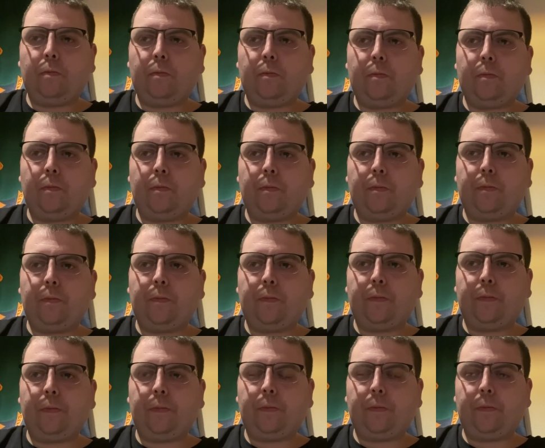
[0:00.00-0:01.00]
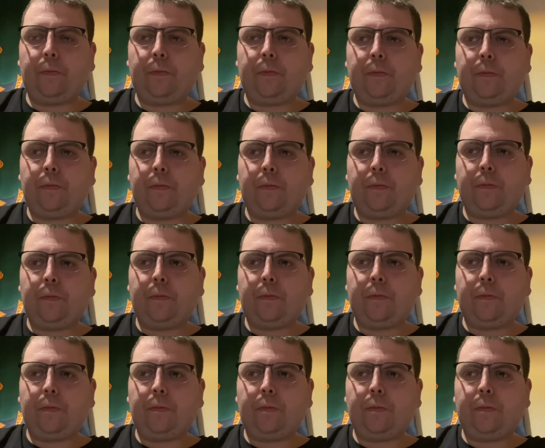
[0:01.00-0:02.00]

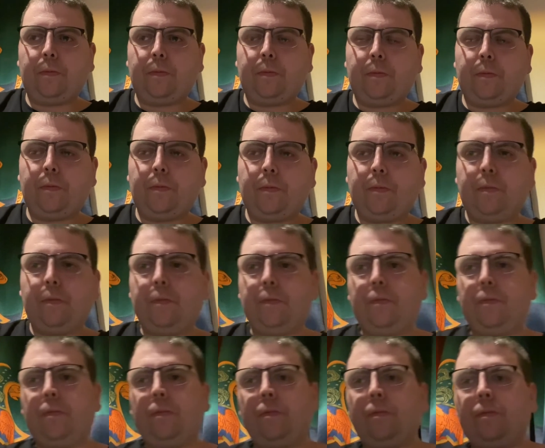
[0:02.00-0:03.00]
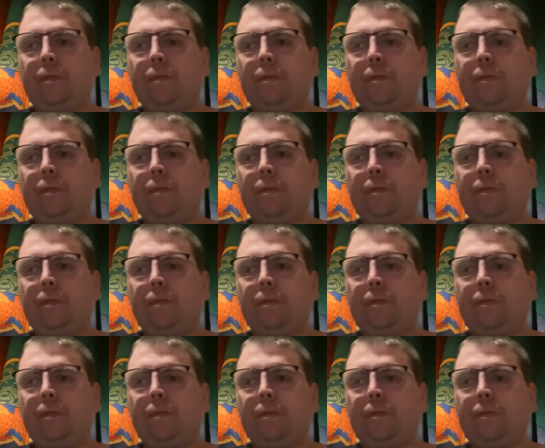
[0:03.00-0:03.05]
[no speech]